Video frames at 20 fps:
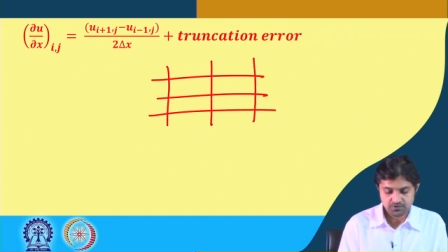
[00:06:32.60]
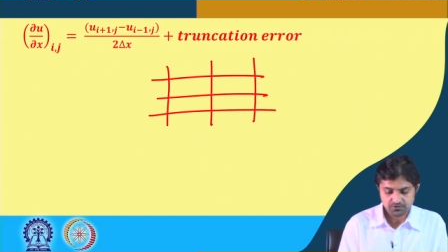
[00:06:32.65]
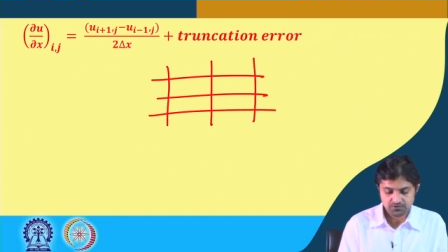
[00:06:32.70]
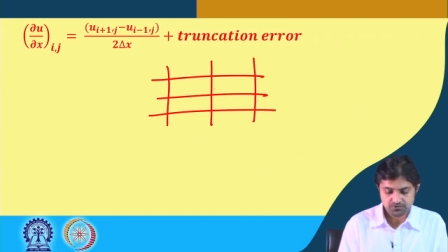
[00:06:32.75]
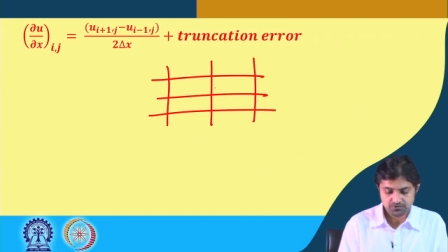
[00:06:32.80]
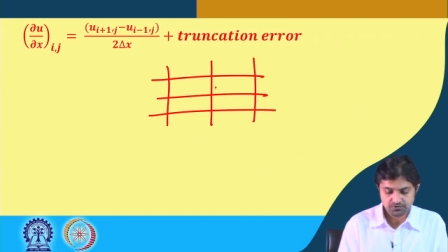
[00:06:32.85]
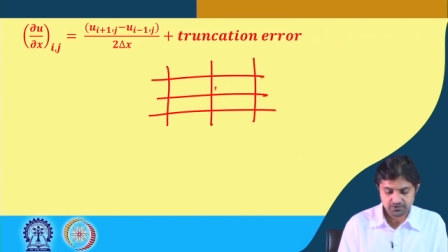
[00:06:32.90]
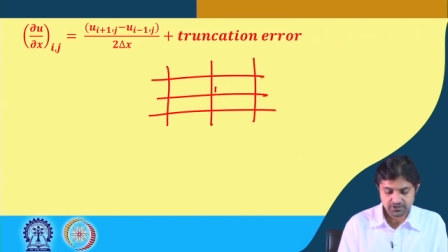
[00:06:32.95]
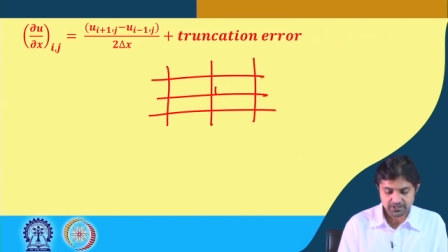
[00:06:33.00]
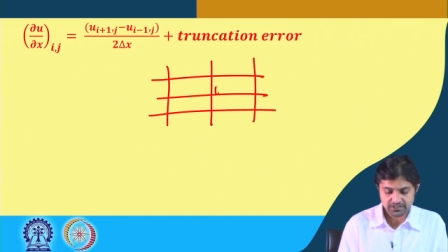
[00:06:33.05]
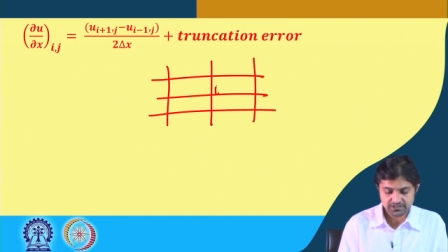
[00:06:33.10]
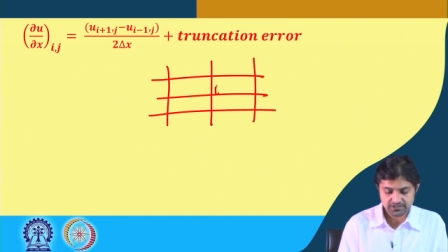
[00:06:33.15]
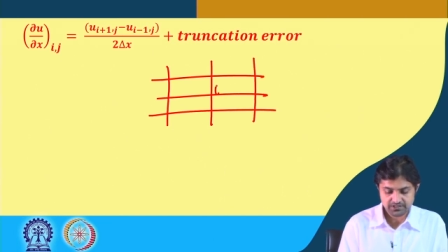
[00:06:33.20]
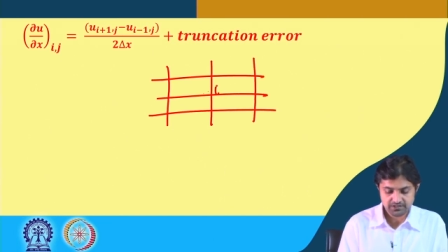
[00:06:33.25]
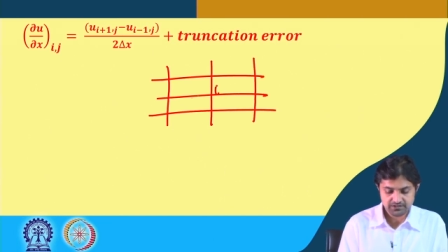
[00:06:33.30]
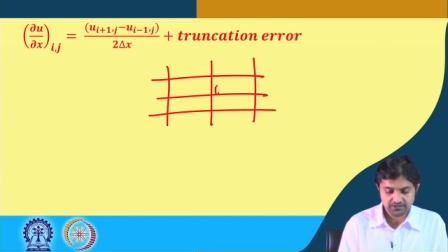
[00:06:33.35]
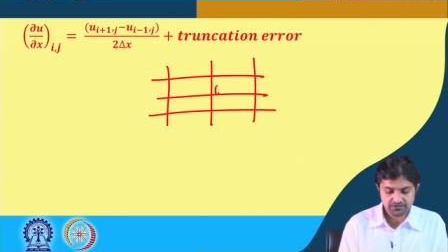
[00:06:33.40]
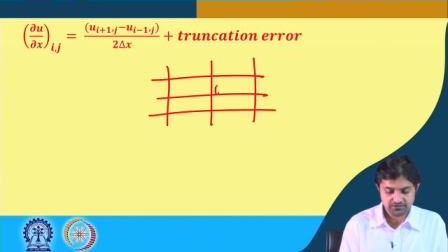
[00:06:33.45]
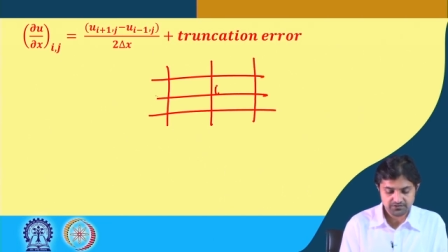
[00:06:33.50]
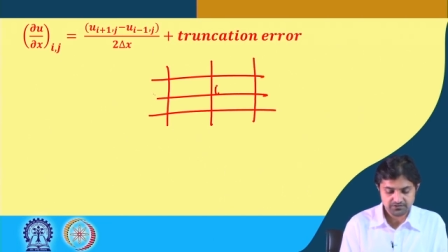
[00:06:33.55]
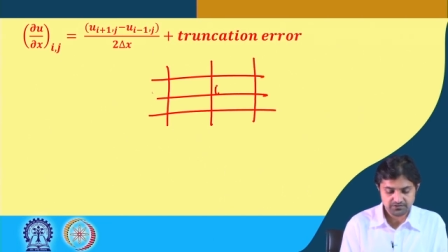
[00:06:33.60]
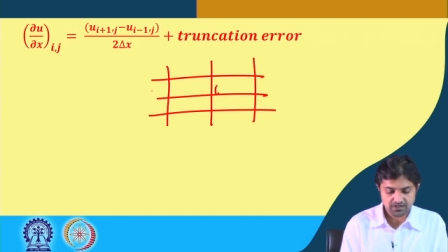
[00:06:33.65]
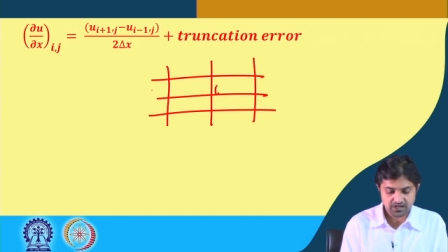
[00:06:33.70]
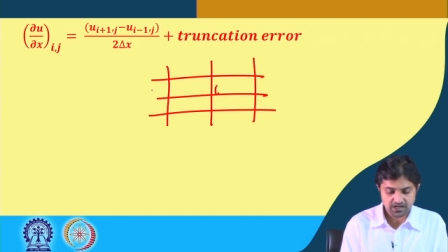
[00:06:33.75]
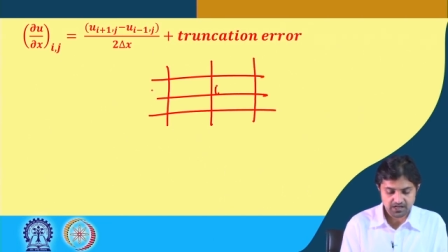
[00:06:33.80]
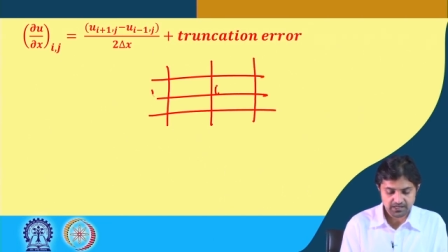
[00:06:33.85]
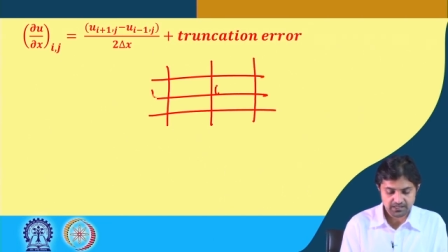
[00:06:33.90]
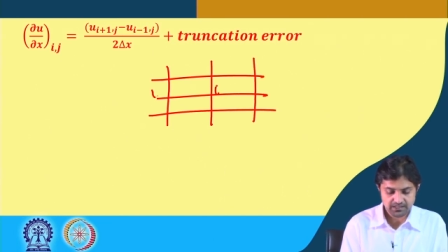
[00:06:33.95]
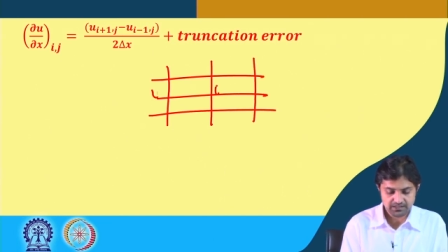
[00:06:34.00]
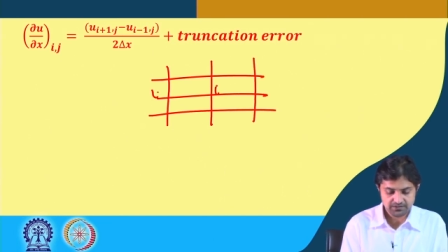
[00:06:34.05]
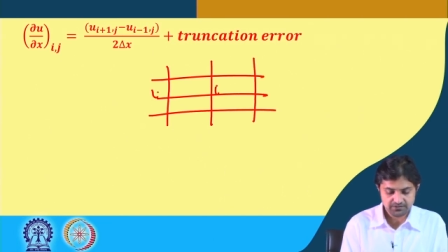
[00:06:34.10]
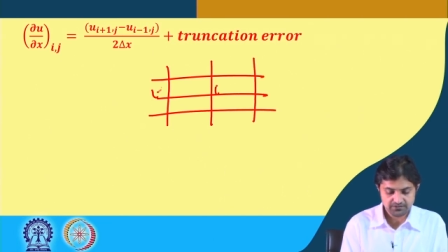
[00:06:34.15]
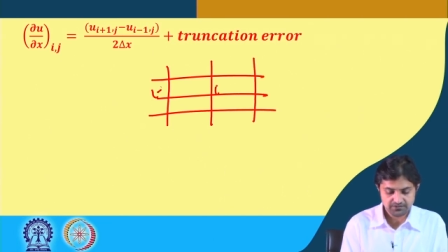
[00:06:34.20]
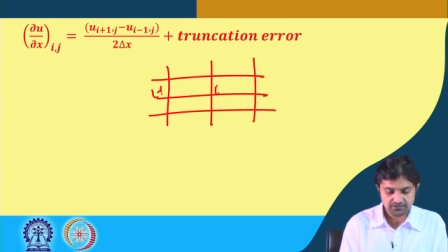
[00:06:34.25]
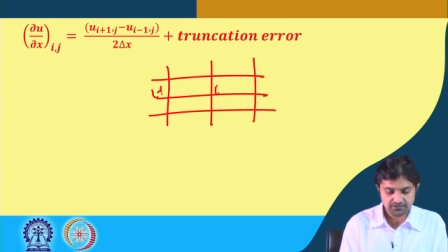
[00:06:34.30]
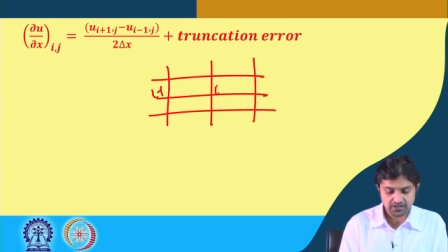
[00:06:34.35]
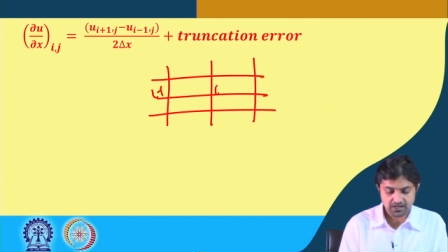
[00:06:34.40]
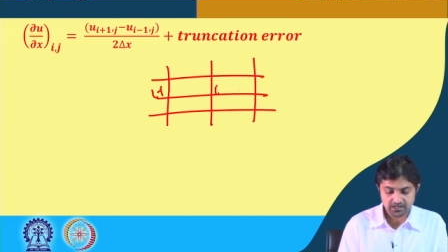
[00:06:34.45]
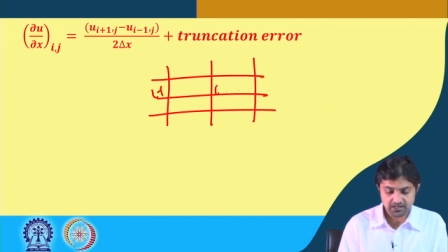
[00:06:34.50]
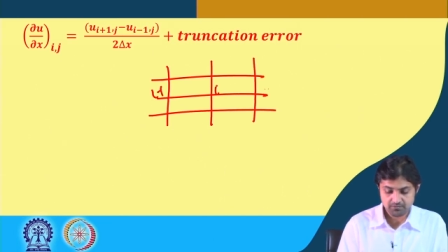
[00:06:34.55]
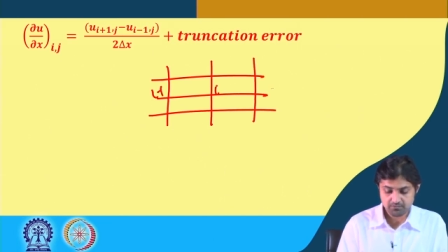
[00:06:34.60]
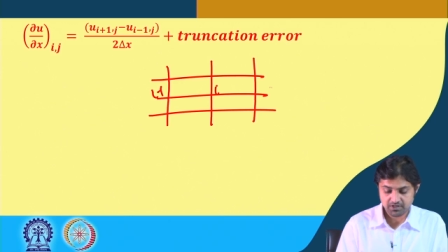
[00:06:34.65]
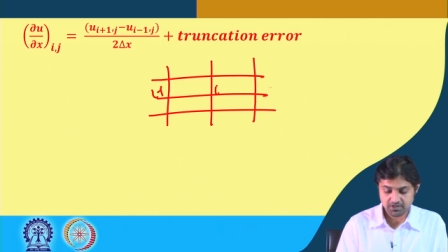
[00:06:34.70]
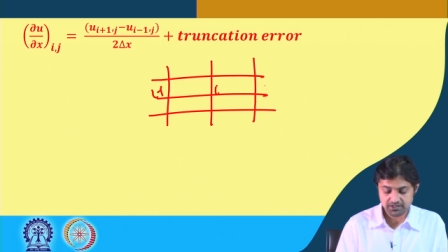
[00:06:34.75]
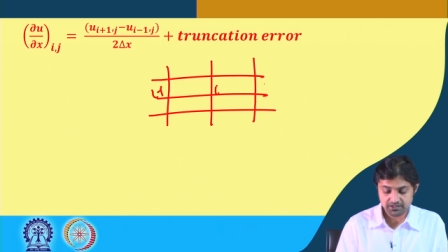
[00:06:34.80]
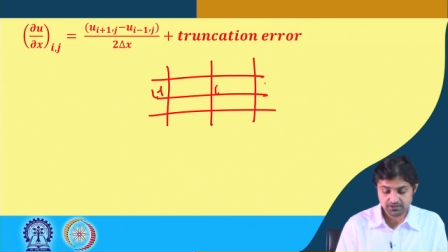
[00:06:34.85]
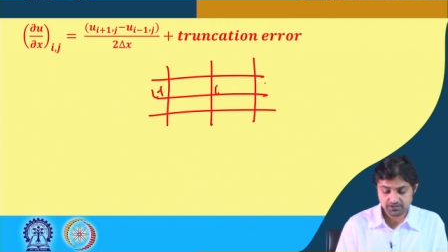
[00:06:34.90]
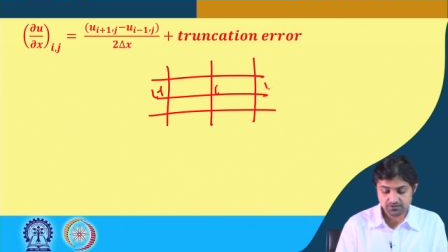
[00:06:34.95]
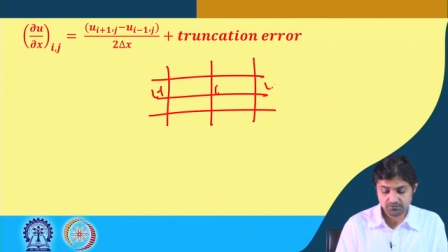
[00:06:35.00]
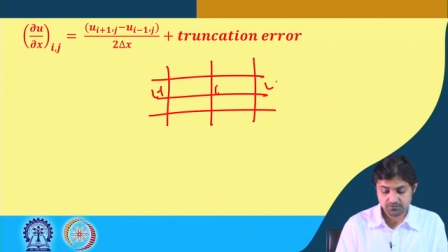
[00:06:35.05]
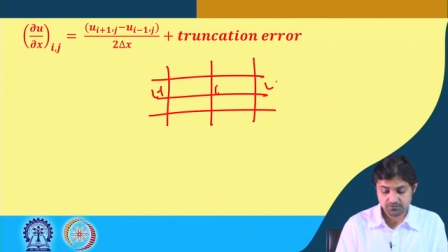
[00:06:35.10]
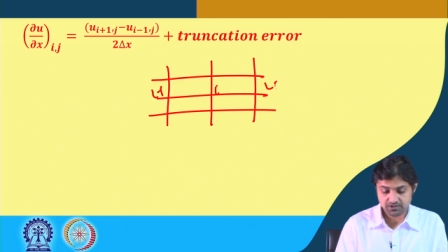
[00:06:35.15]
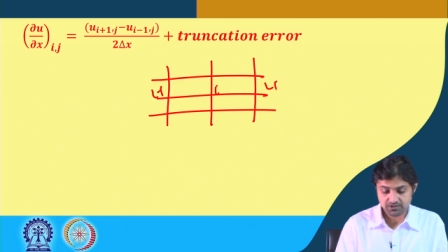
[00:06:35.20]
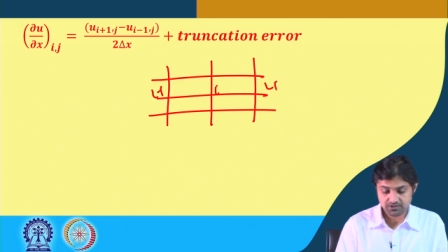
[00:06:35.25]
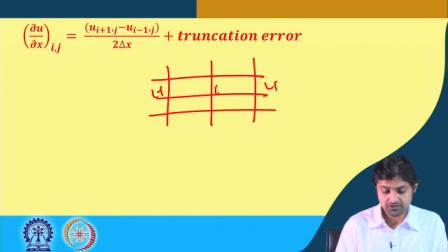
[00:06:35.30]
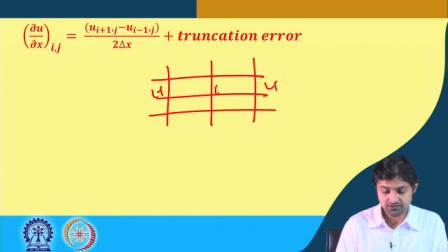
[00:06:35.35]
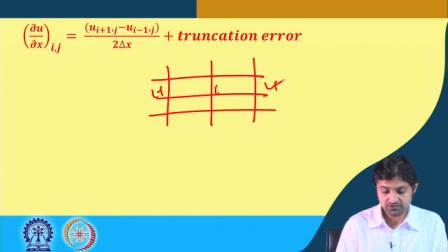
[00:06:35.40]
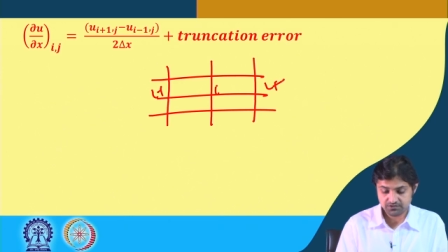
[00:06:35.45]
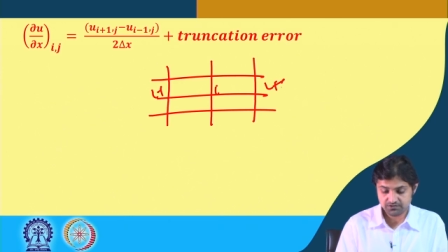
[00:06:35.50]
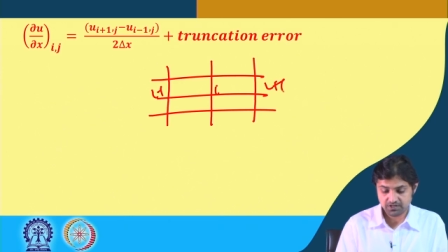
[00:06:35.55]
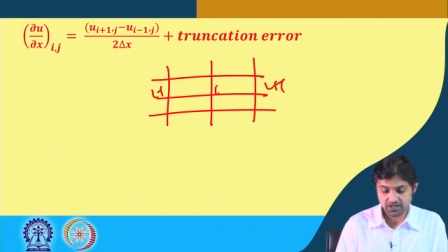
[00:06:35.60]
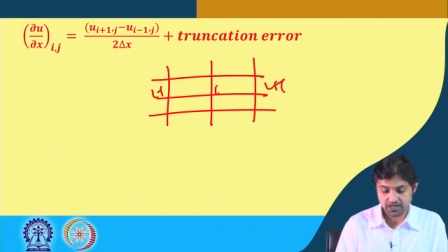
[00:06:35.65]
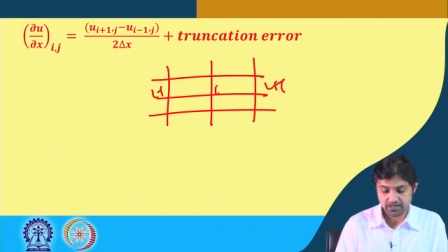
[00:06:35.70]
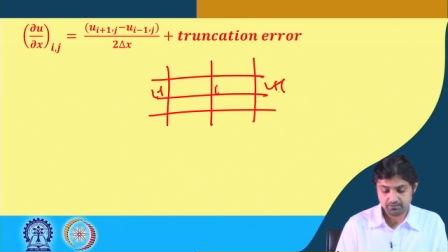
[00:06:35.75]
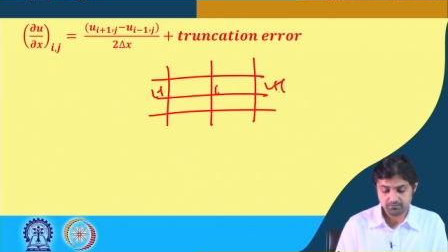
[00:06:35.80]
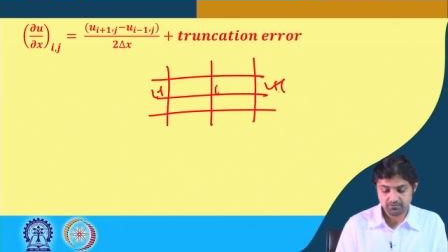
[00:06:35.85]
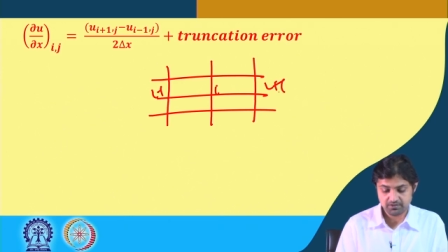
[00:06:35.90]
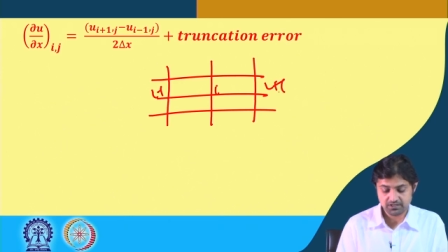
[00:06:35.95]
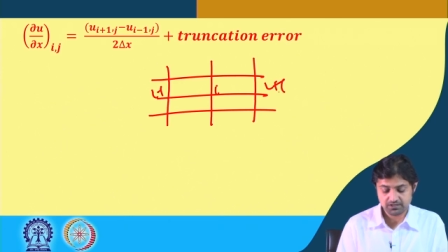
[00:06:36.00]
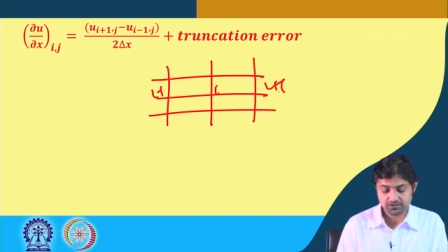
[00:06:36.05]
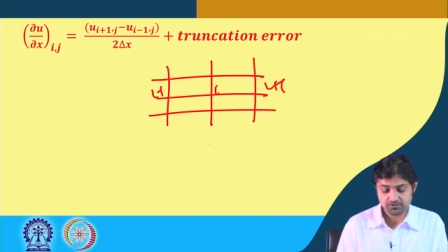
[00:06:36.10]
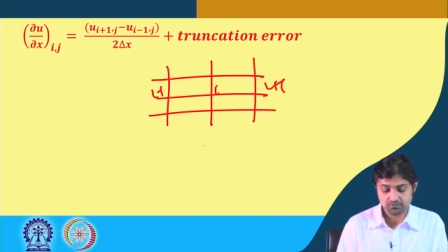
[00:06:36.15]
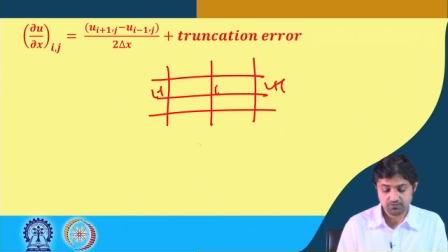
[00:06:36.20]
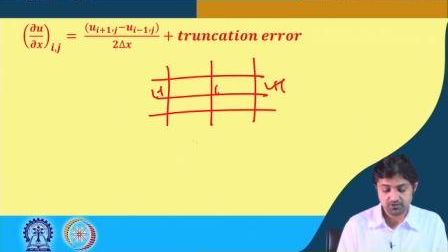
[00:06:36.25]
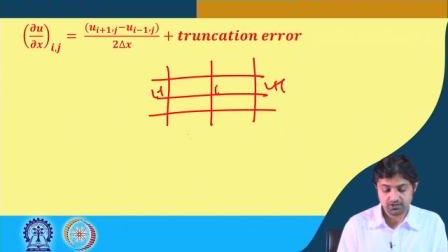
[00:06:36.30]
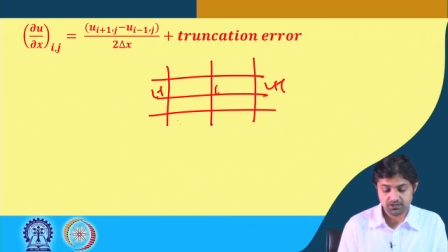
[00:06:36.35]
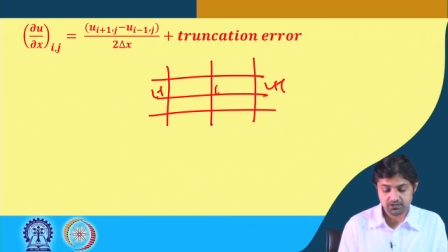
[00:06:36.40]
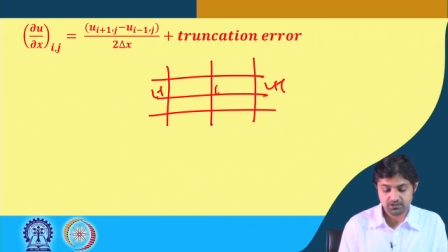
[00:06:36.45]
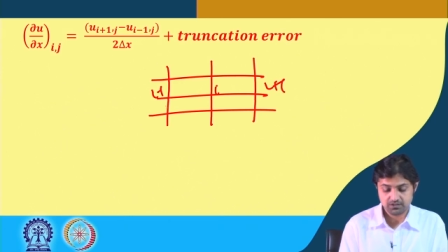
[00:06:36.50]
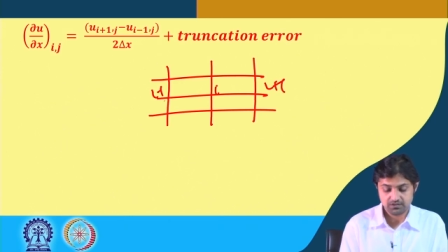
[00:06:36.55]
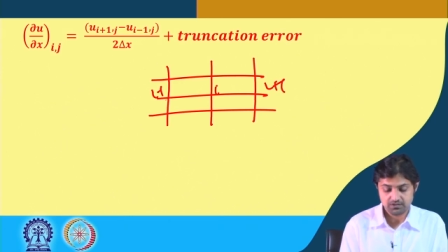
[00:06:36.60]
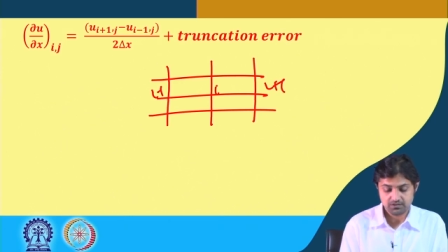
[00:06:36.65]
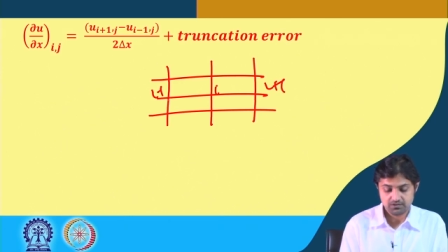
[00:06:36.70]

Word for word: So, let us say this is i, this is i minus 1, this is i plus 1